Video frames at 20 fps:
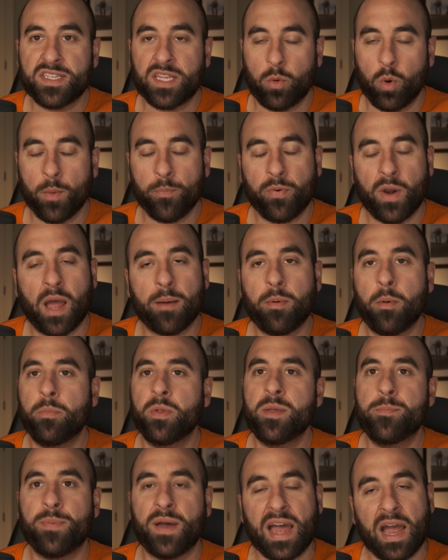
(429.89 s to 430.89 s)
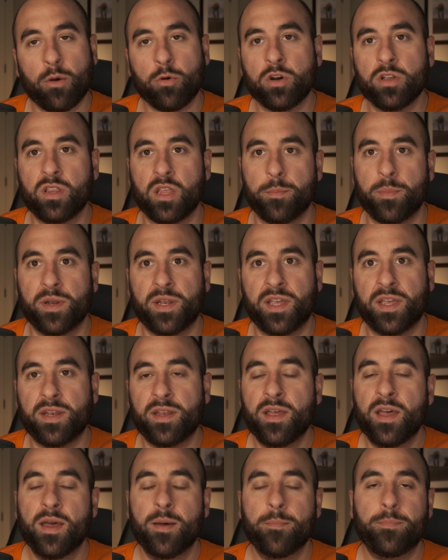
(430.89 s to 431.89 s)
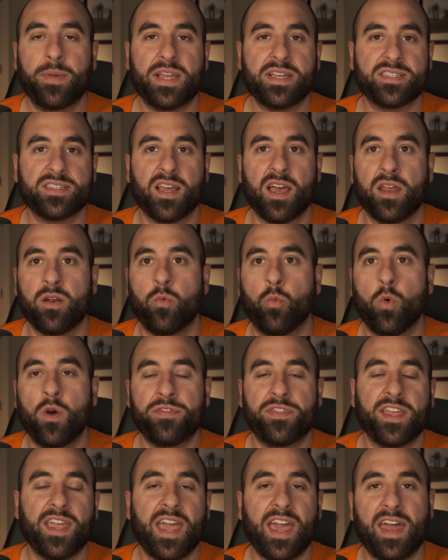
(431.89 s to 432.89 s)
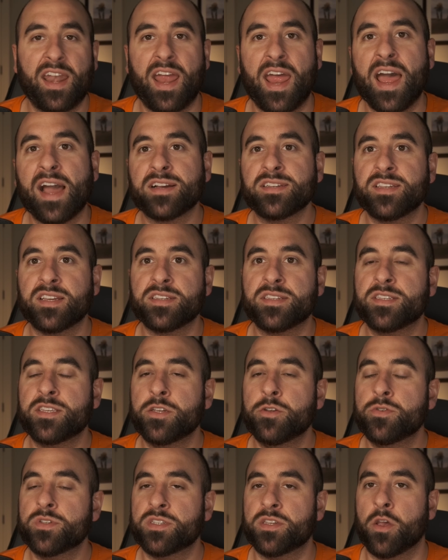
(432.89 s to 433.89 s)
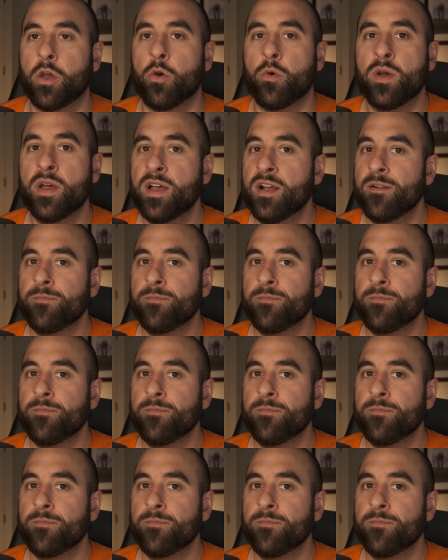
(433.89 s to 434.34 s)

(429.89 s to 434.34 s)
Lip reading: They were probably power limited based on what they had access to, so